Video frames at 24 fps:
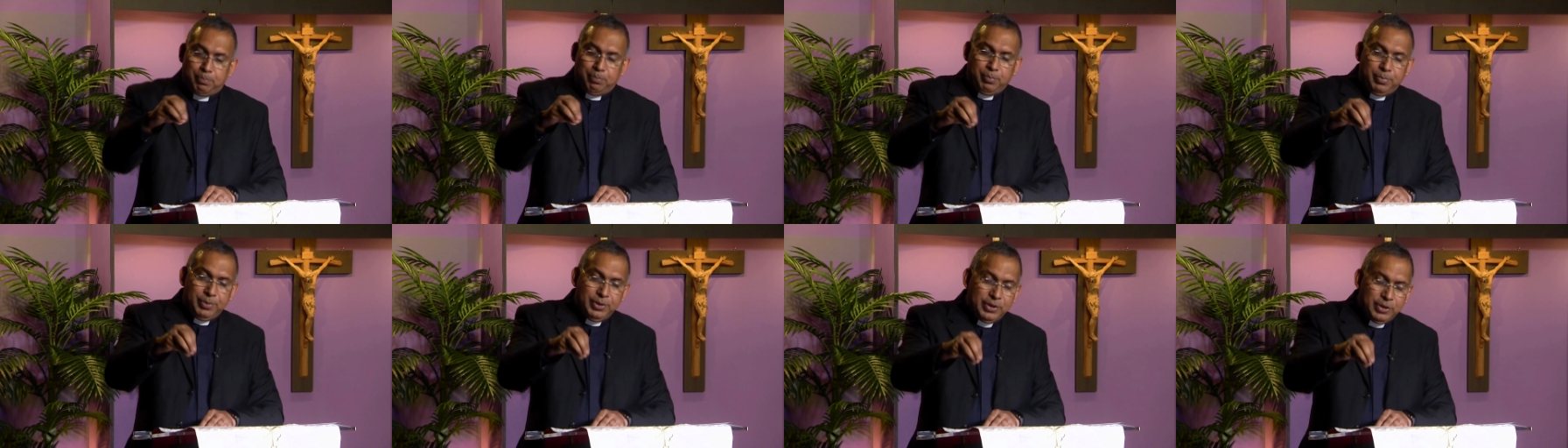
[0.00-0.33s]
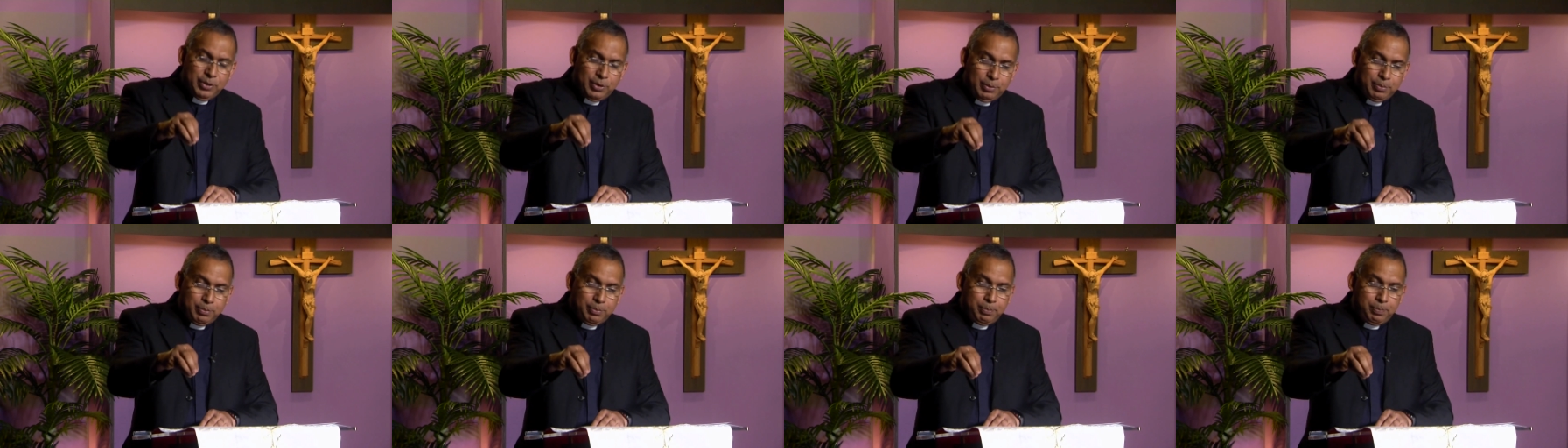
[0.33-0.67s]
you
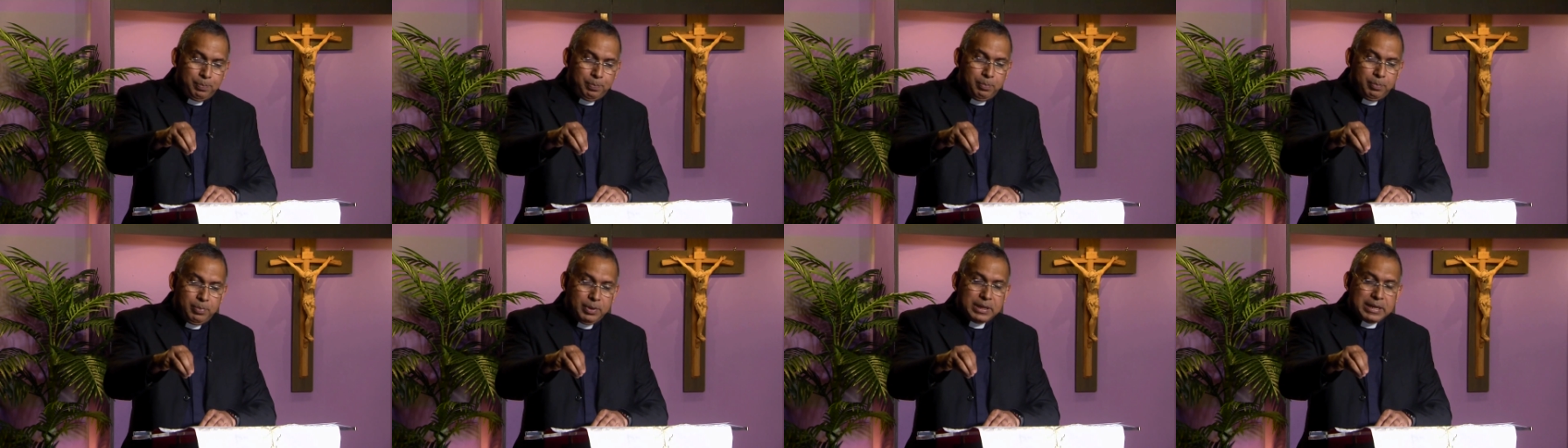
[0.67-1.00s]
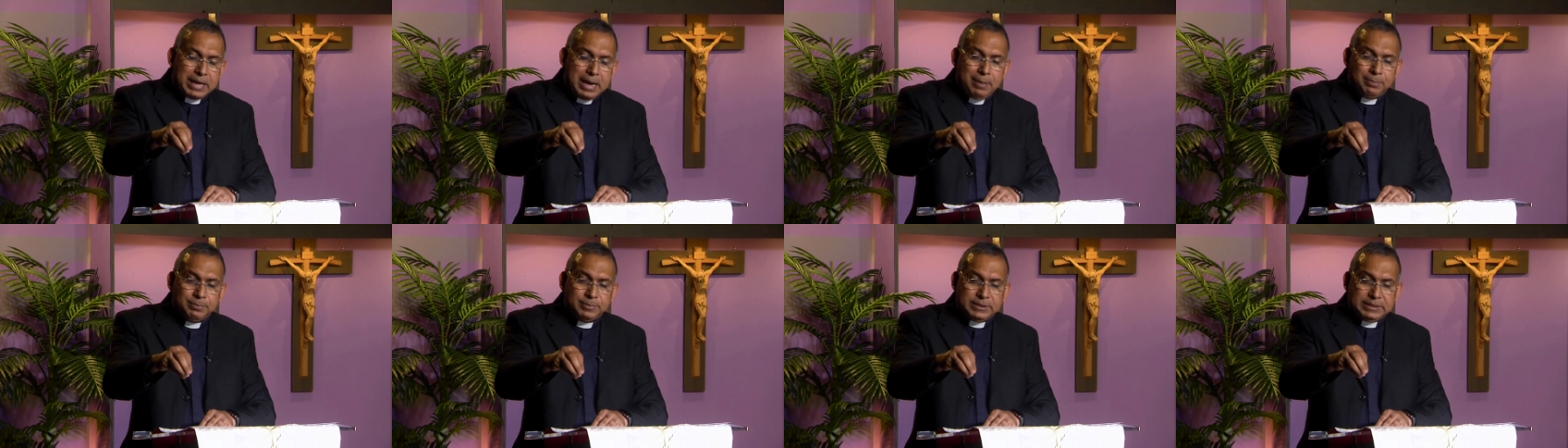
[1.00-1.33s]
know,
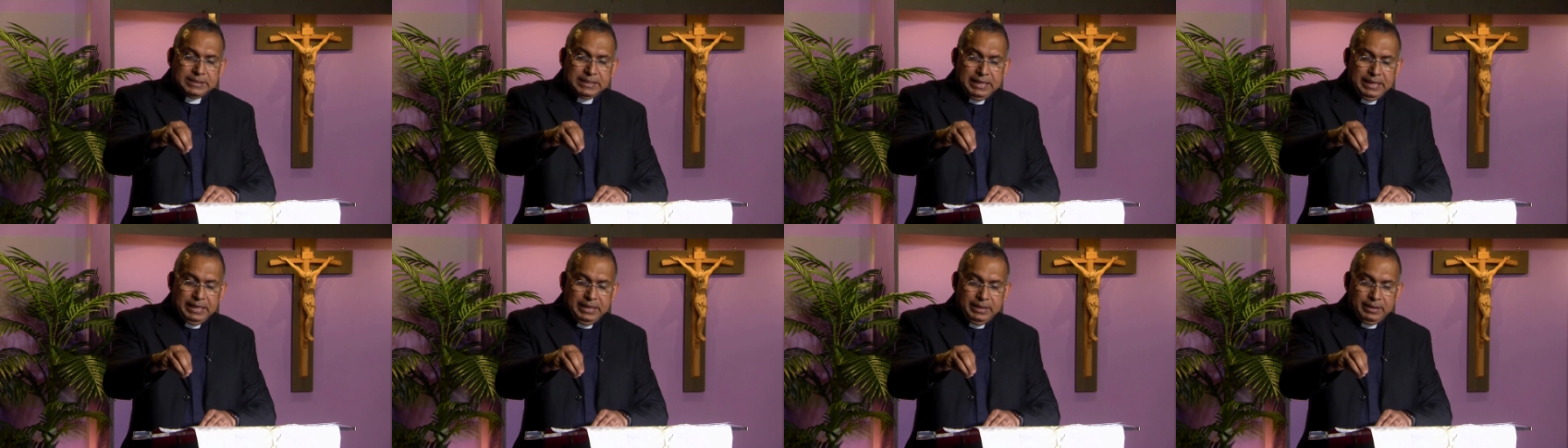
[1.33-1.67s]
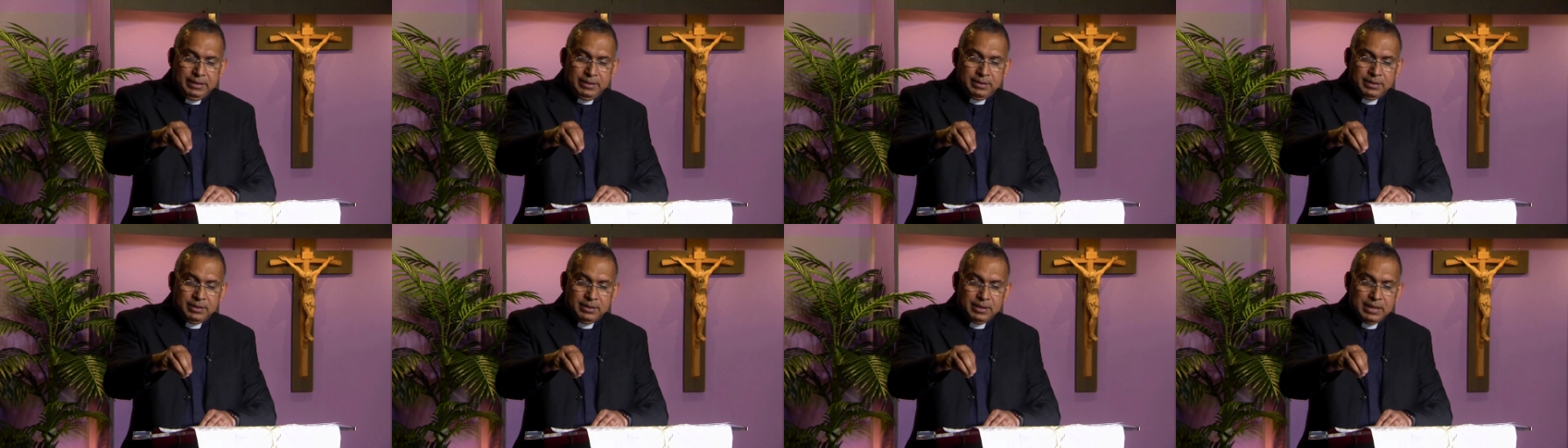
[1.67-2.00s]
comes
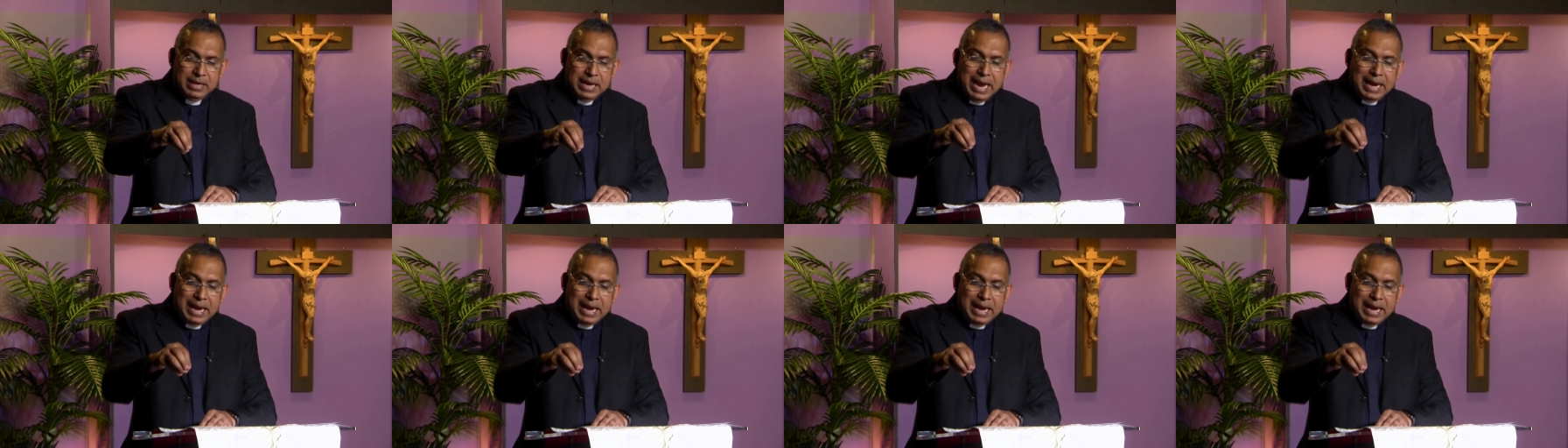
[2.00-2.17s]
in,